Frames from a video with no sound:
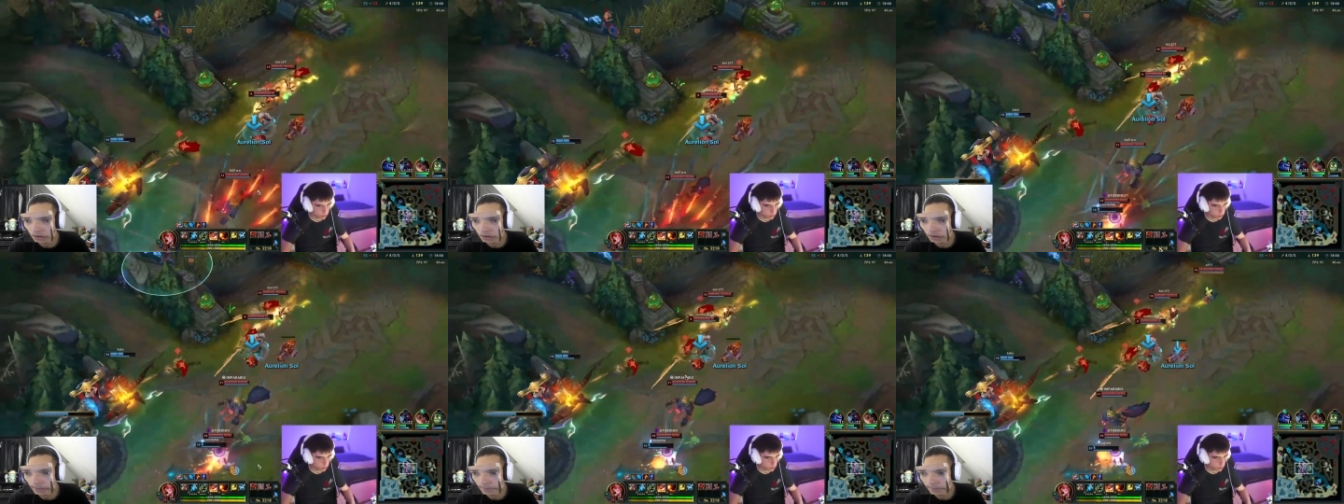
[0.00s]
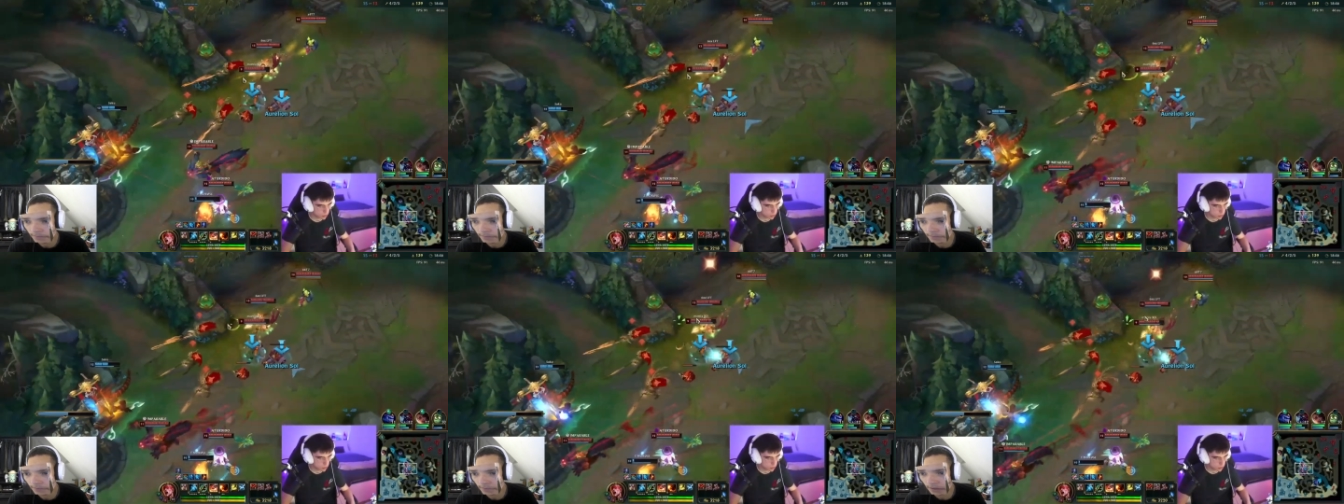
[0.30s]

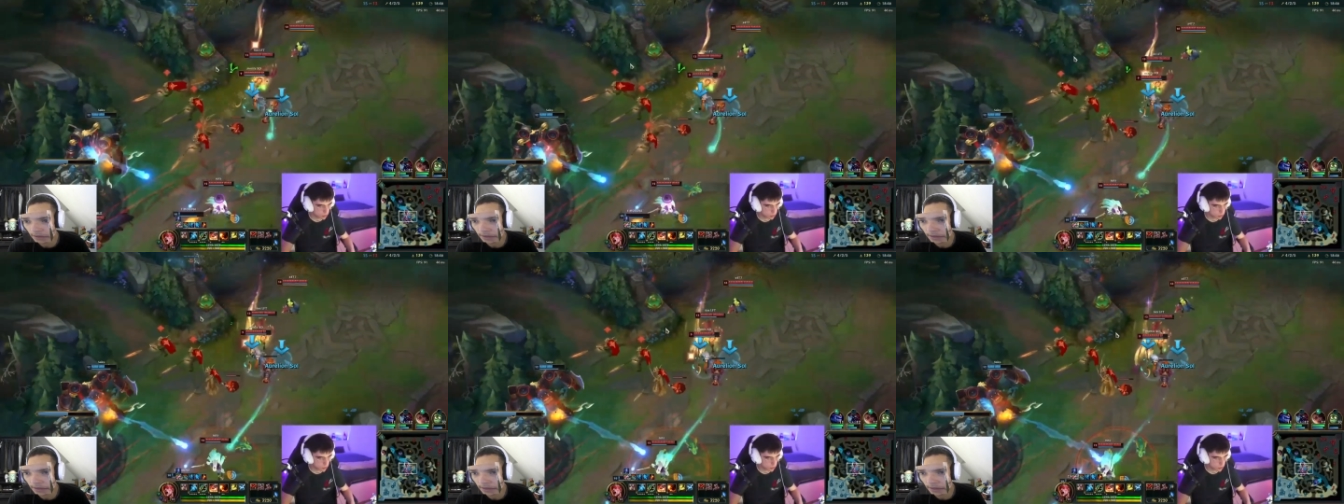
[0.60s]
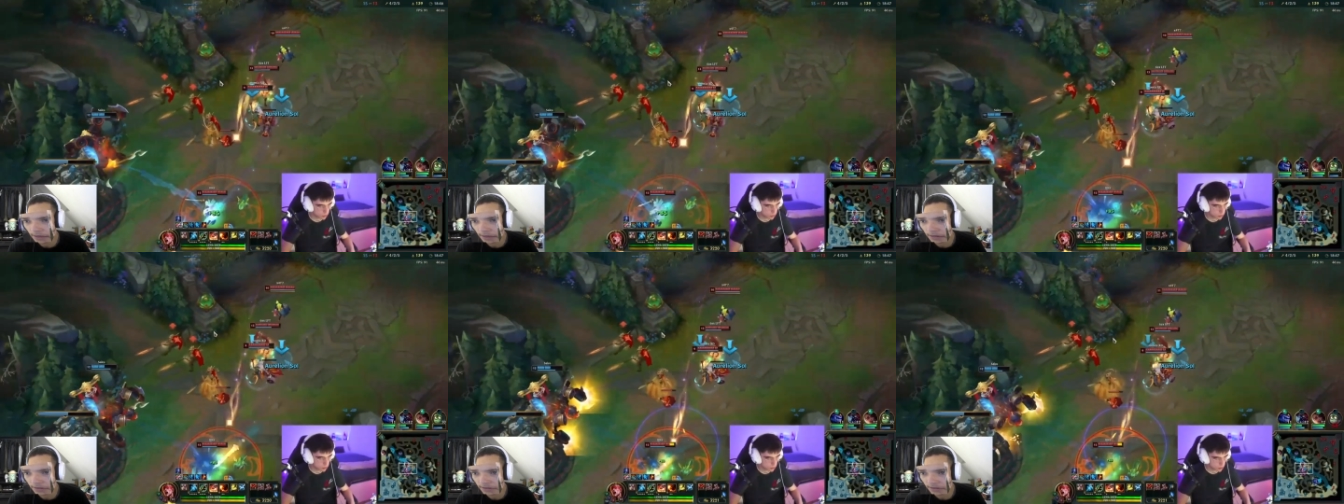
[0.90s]
Um,
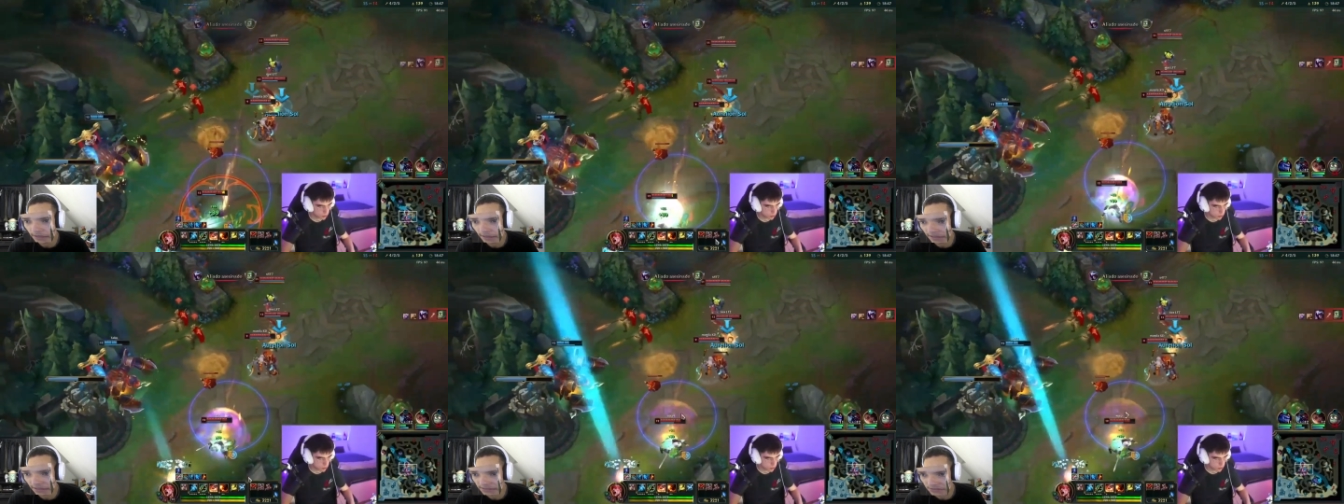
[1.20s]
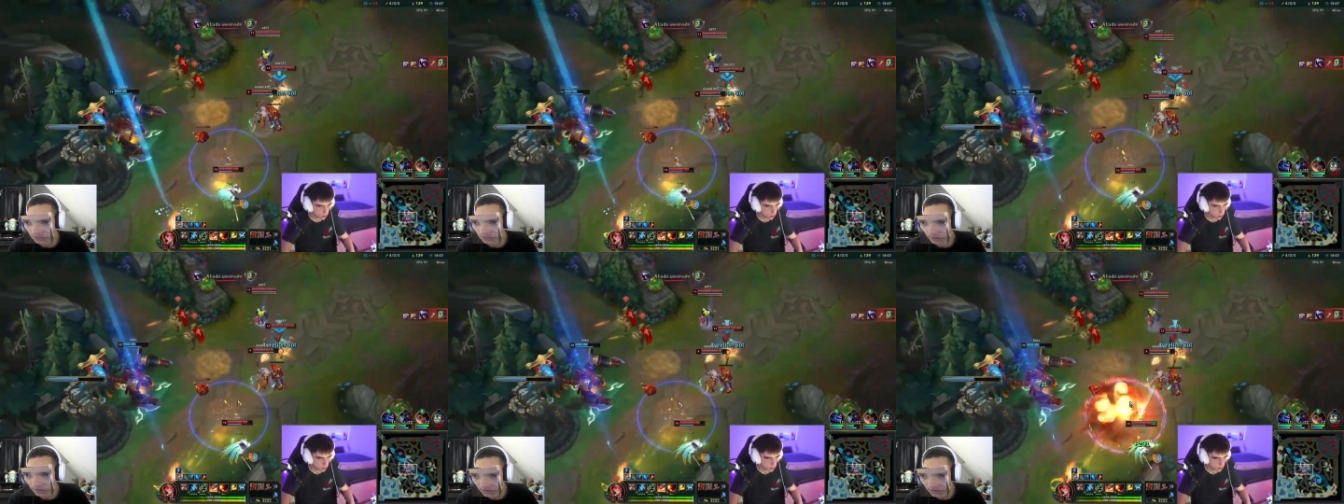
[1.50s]
uh, looking at
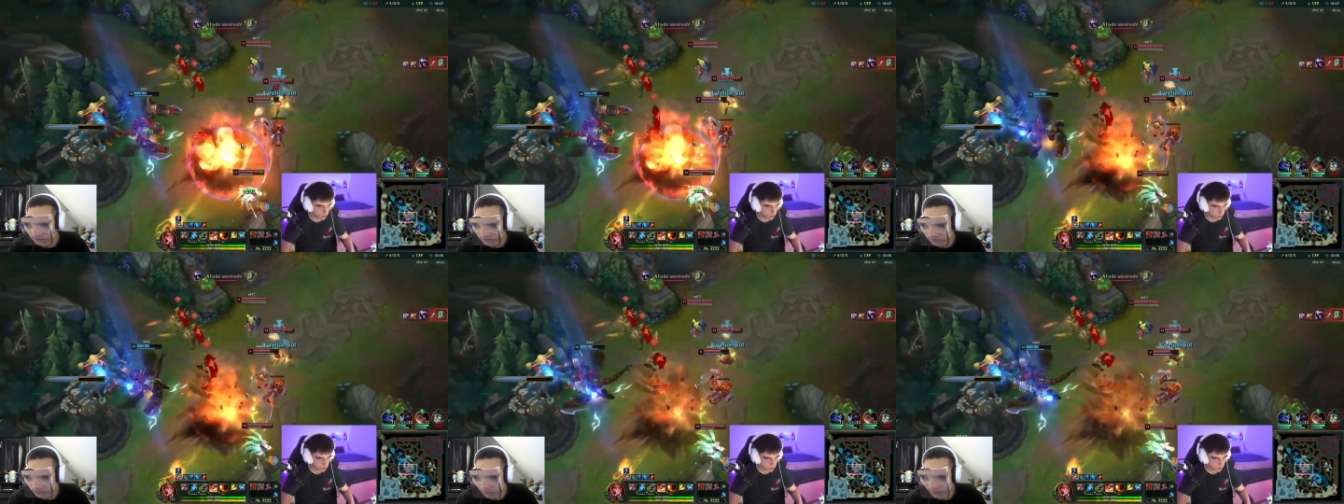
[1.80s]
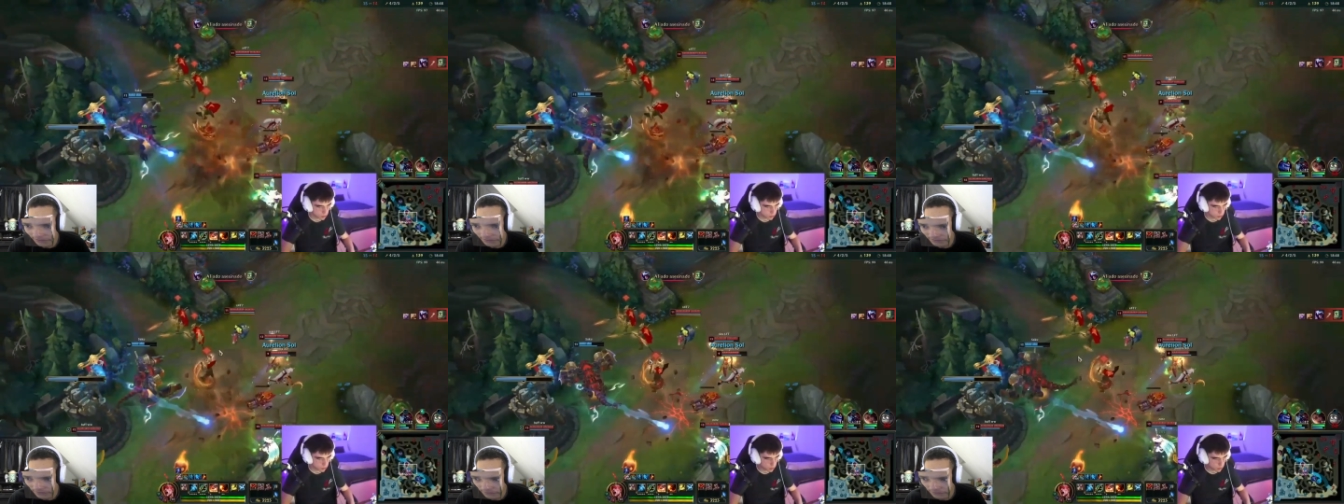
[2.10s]
his Twitch, there was
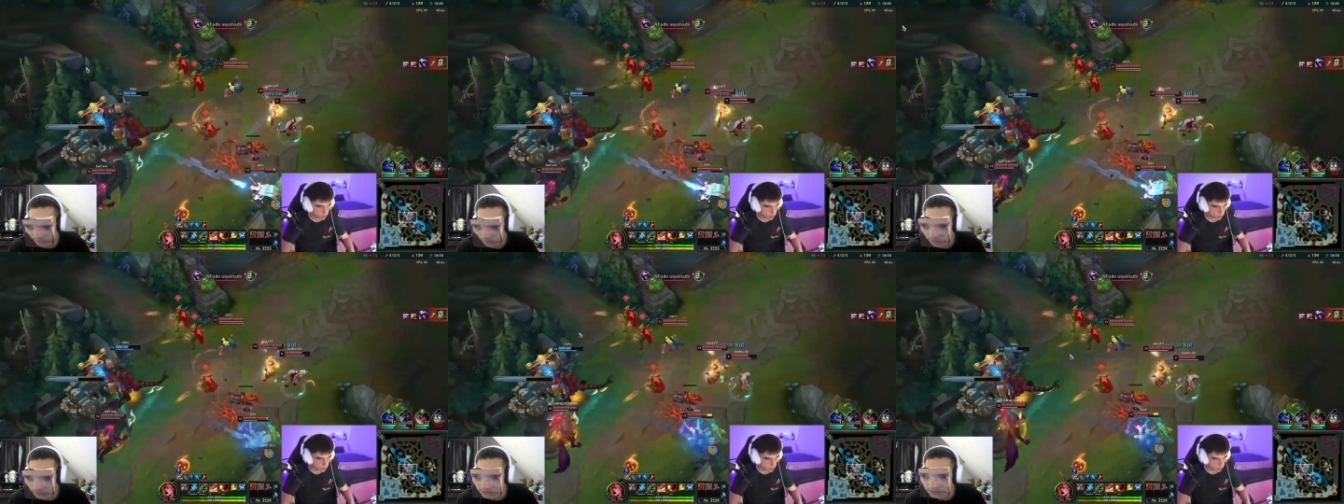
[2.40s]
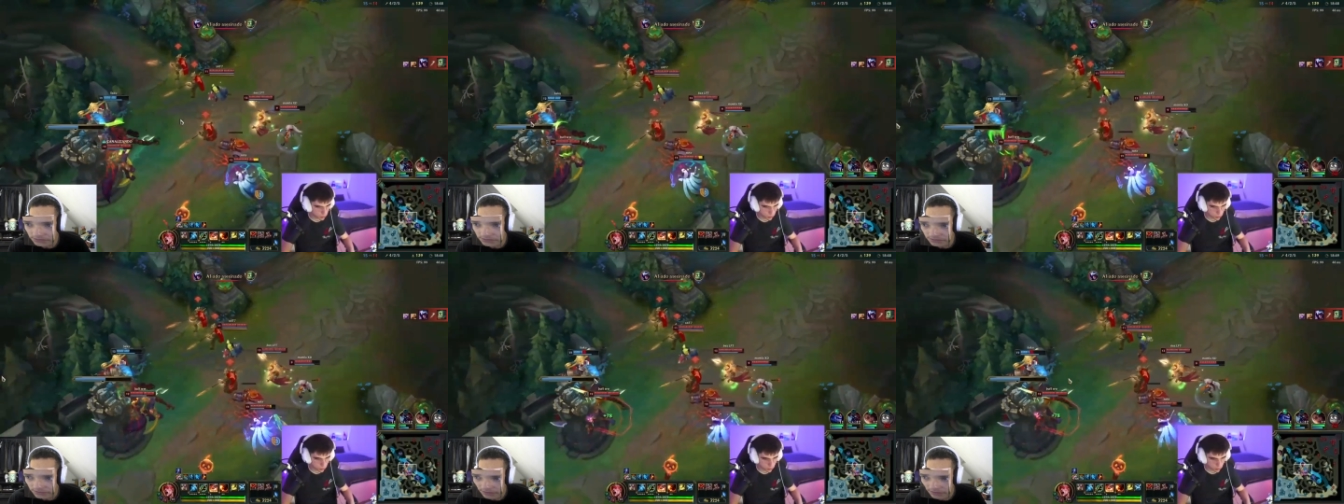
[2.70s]
quite a few V O
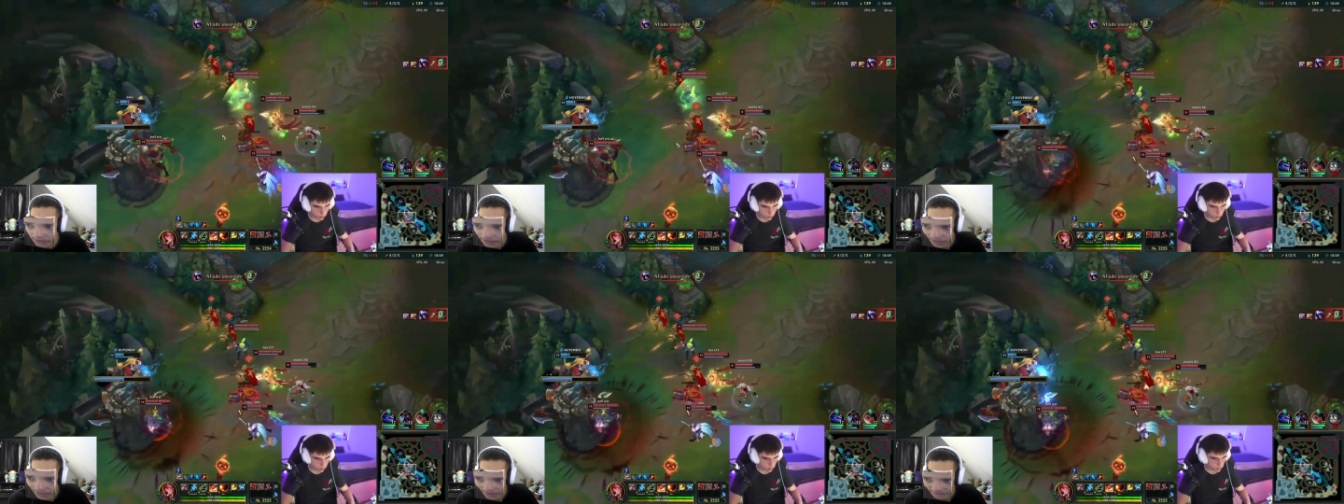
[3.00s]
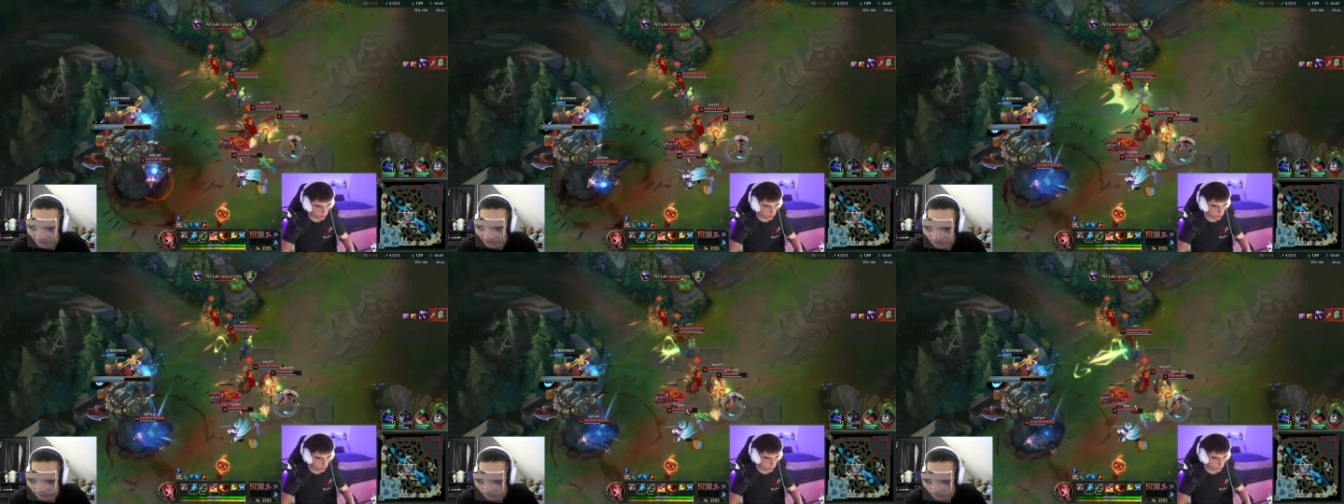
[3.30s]
Ds
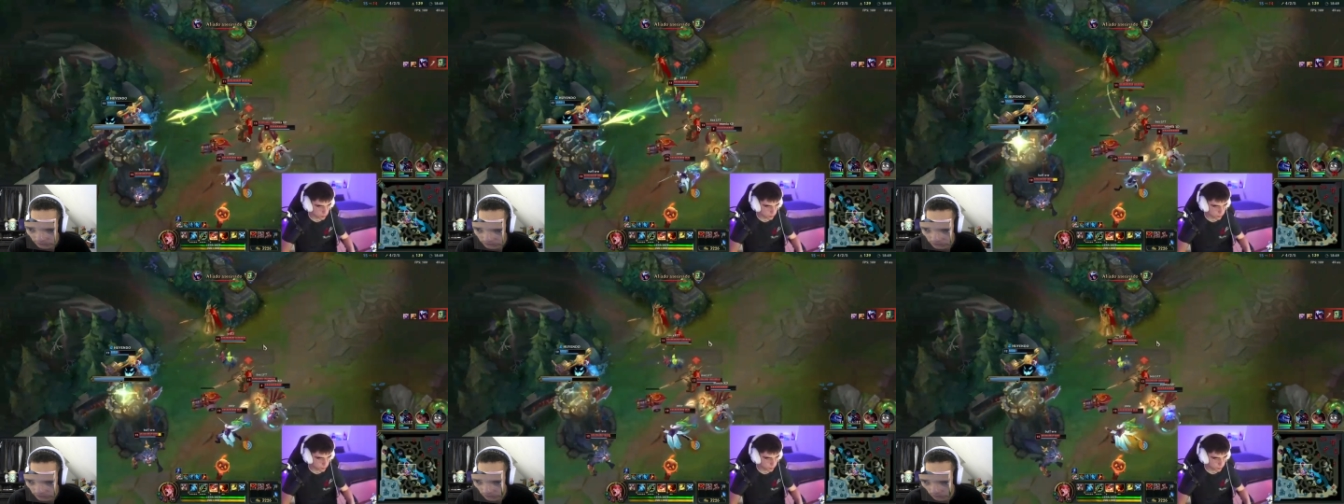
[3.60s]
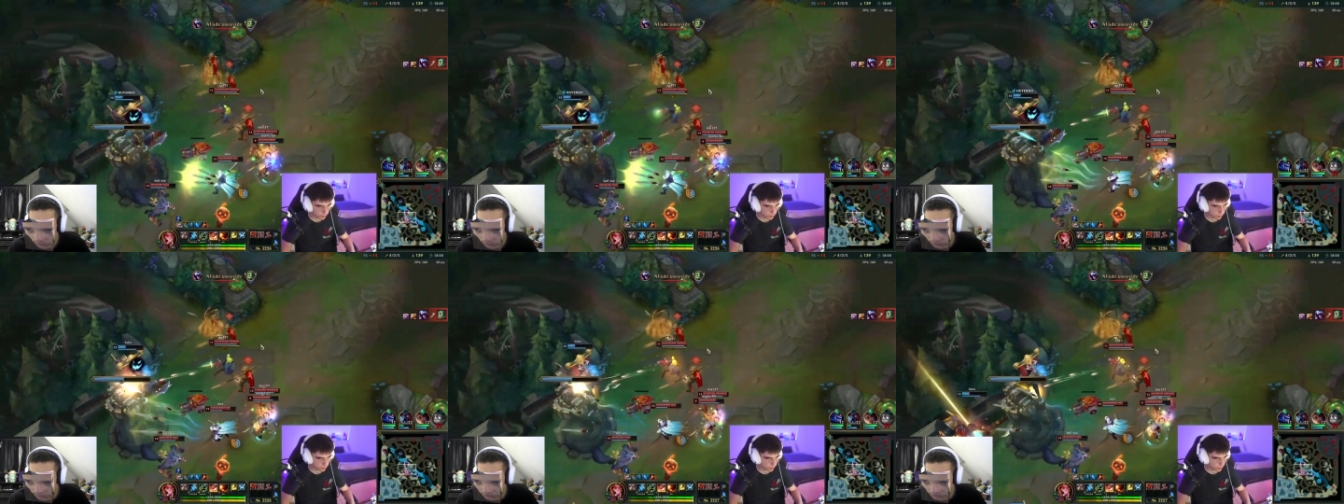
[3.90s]
available to
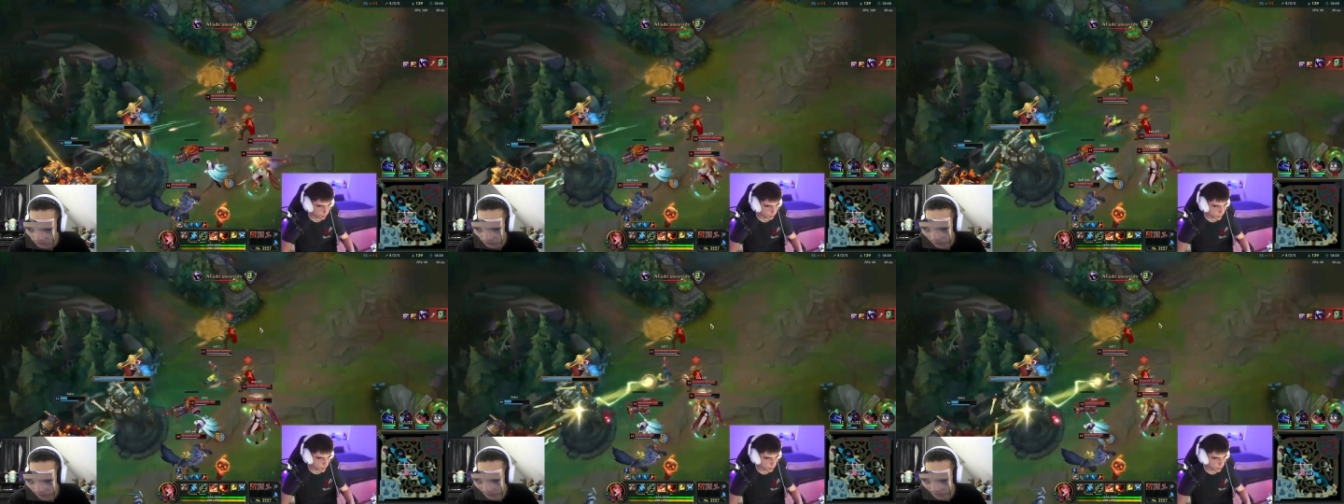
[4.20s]
watch, so I